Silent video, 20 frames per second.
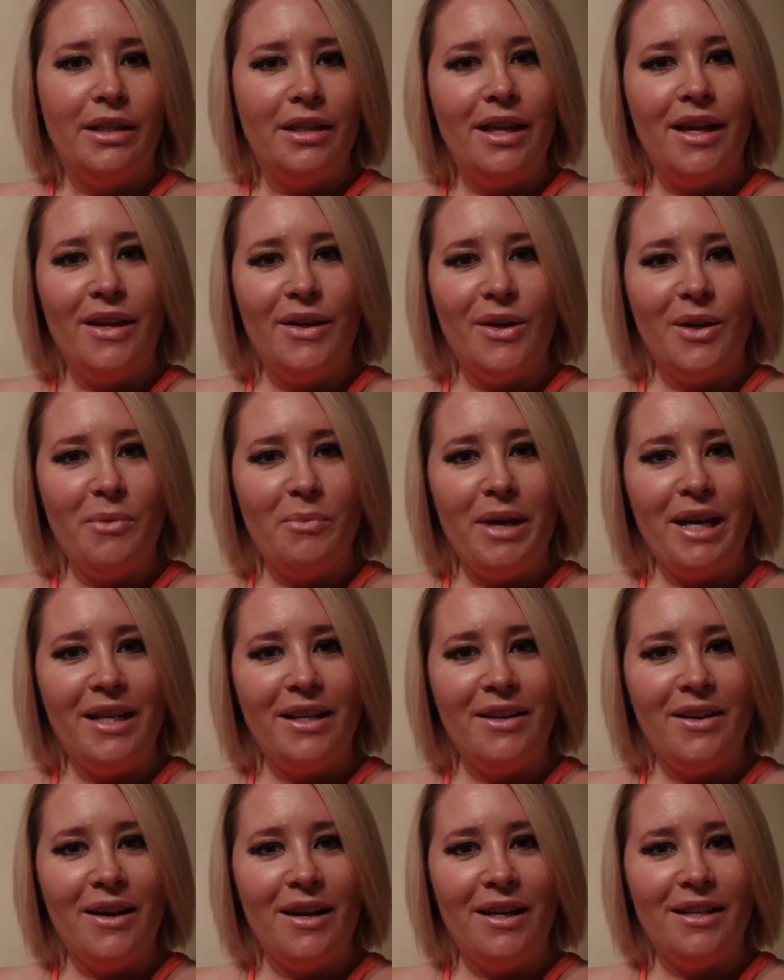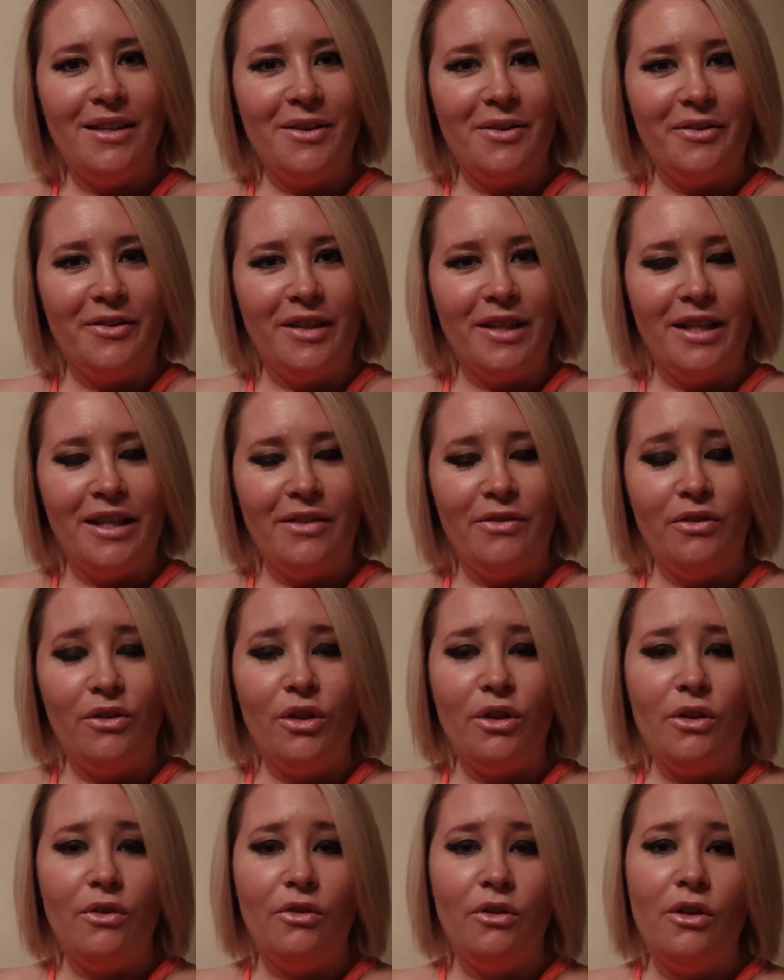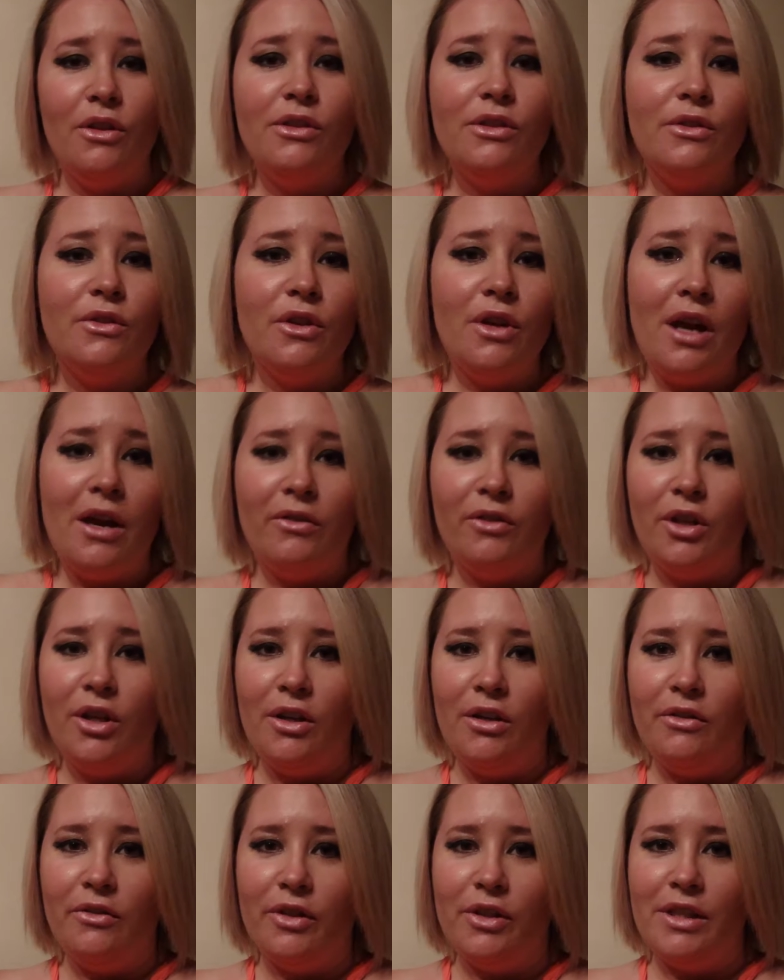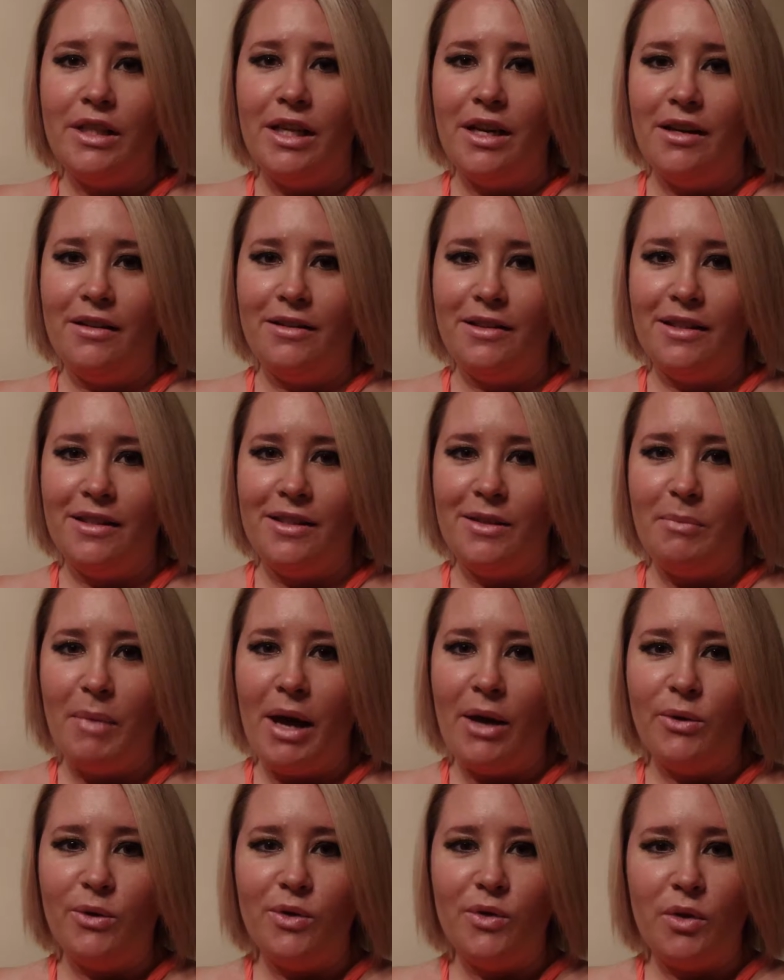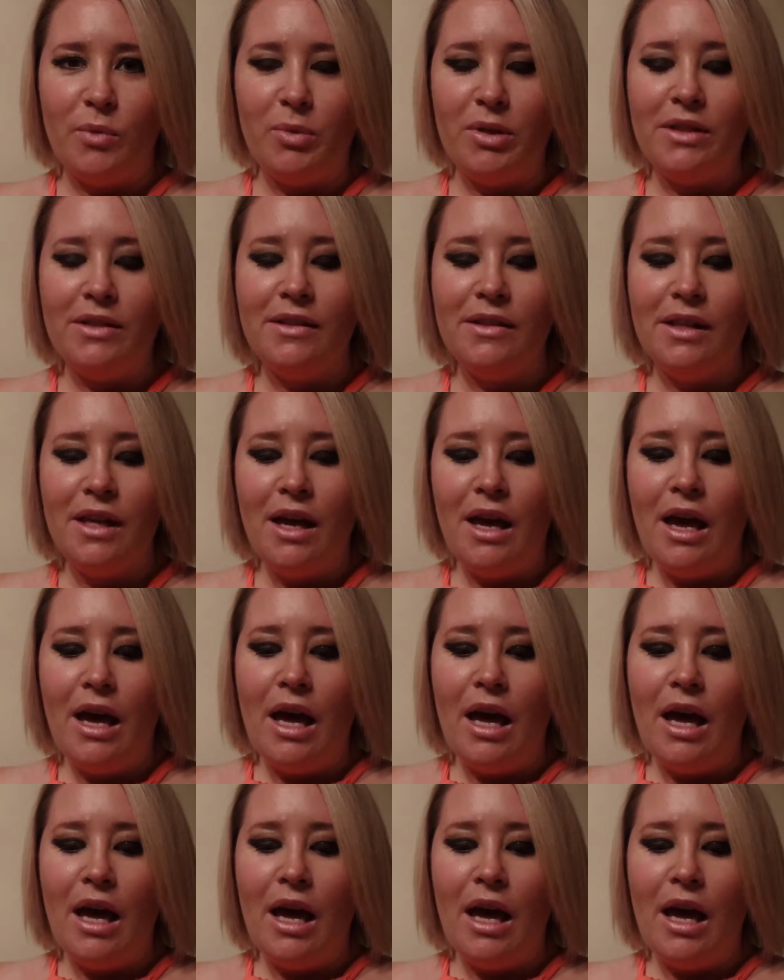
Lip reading: yeah, going to make a night of it. If those of you who haven't heard of Aussie Hunks, it's male strippers.